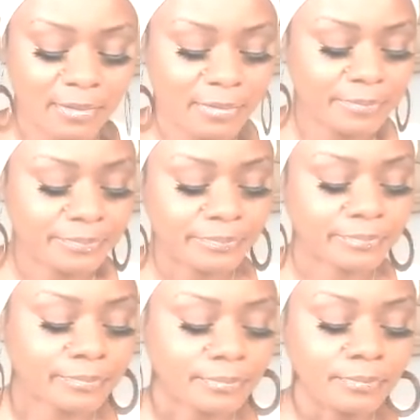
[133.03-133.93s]

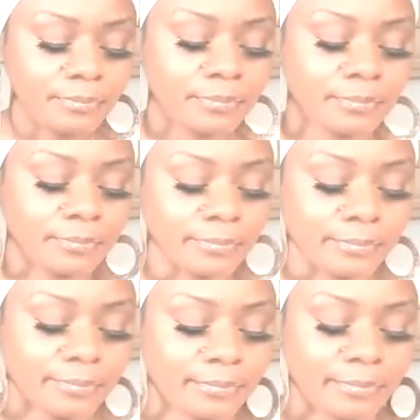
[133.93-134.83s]

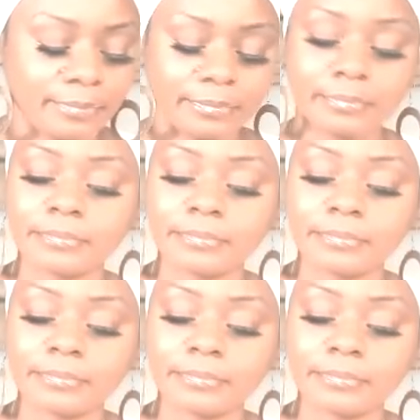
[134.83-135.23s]
No one is speaking in this clip.